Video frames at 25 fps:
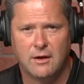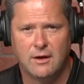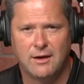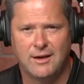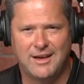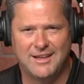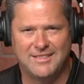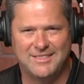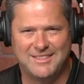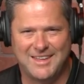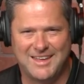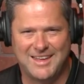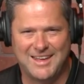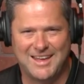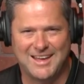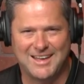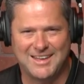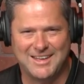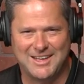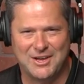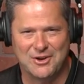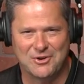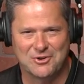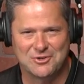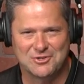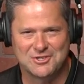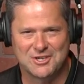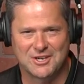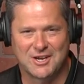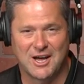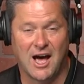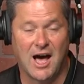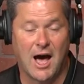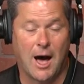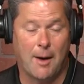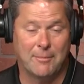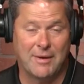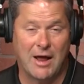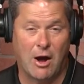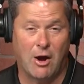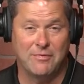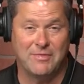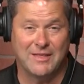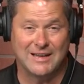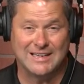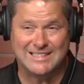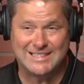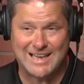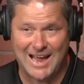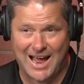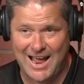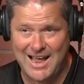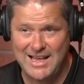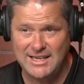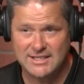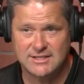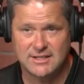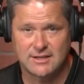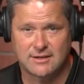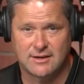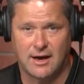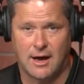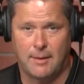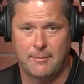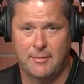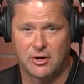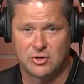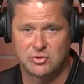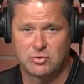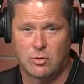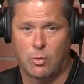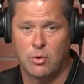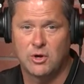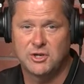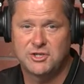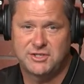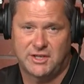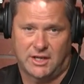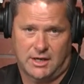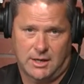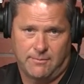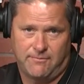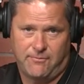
in the years to come. Now, in the days to come, here's what we're set up